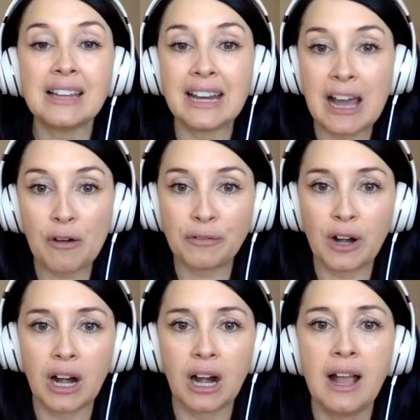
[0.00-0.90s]
laid out for
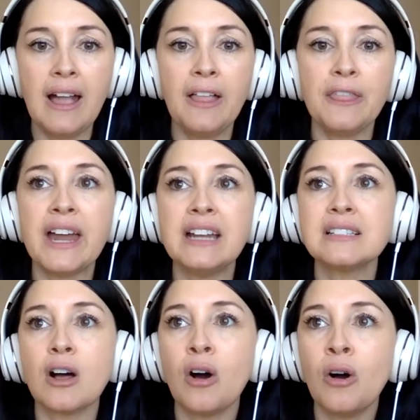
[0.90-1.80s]
her, that
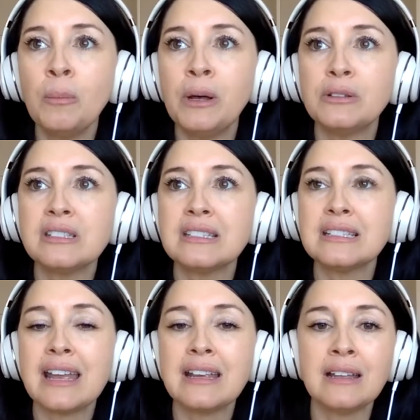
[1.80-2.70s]
it's almost
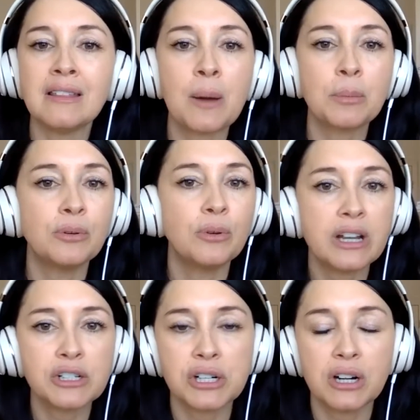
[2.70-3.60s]
taking that
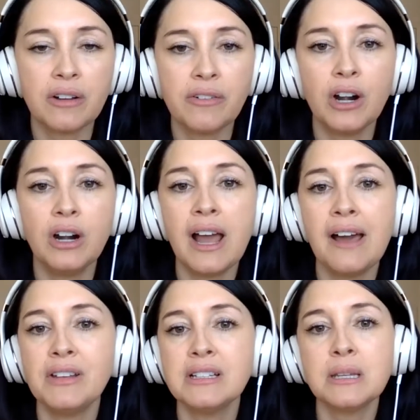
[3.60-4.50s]
pressure of her
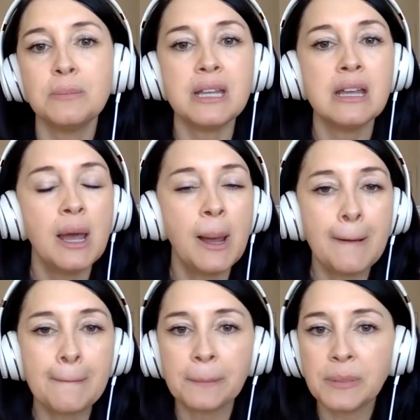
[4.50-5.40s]
having to be
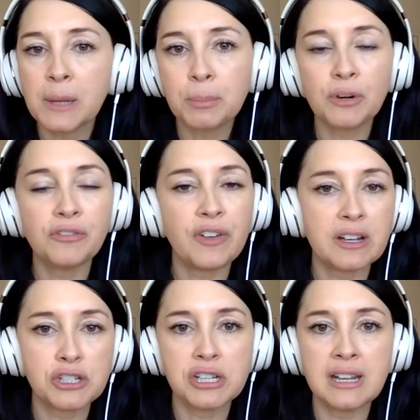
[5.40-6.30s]
the
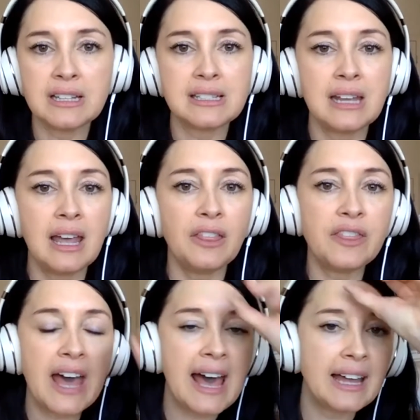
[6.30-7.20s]
perfectionist
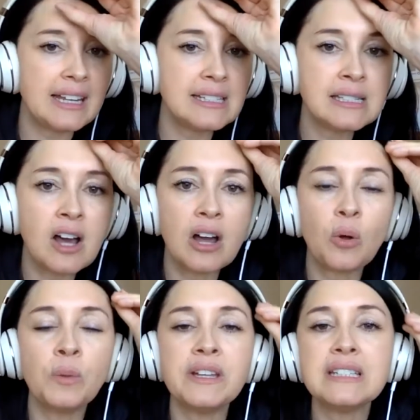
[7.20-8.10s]
that is not
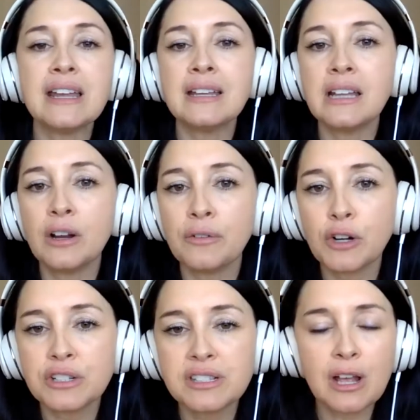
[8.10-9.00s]
only taking care of
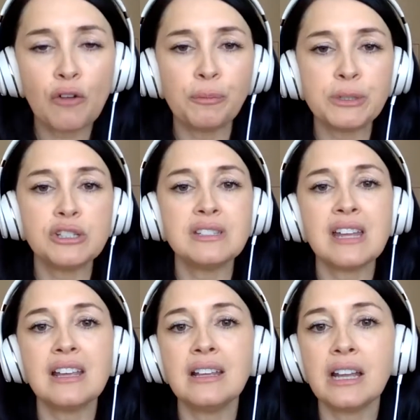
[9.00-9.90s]
herself, but she's
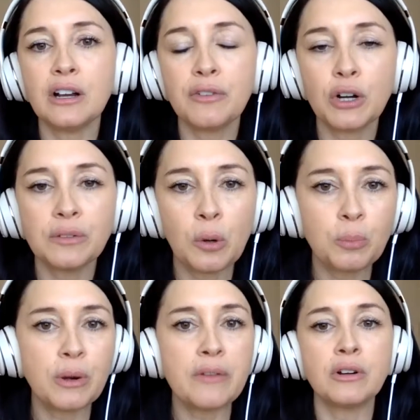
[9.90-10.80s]
taking care of her little
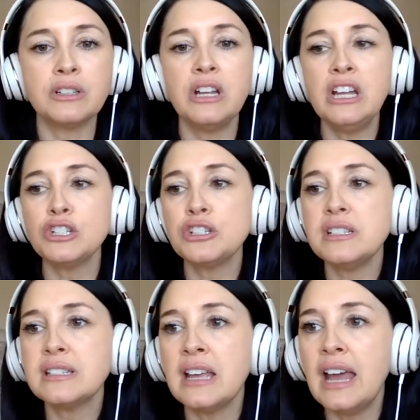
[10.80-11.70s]
brother, and
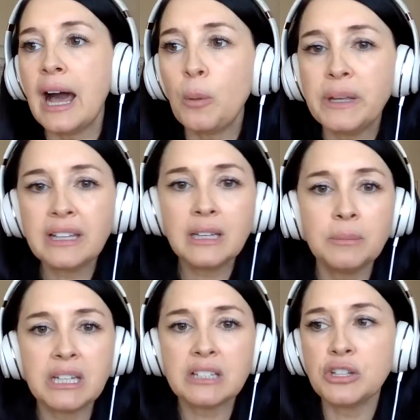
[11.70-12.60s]
she's helping him
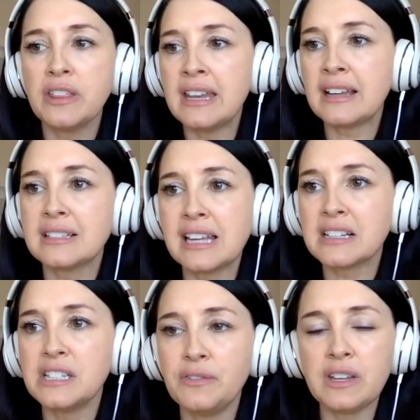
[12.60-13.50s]
get to the next
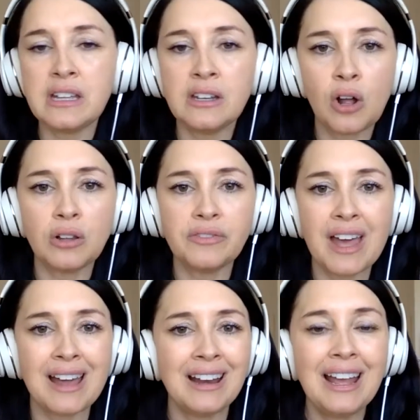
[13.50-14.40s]
activity and all of
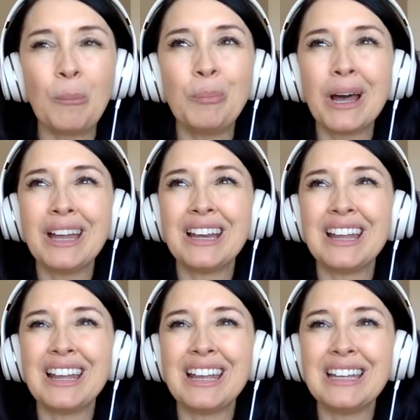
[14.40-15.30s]
that. But
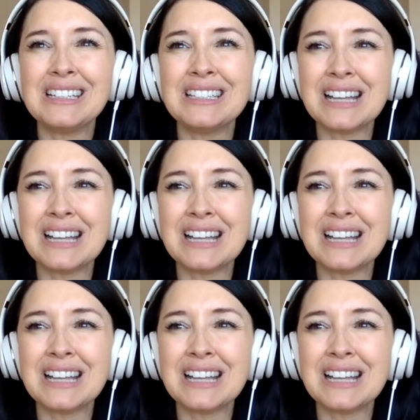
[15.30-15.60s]
it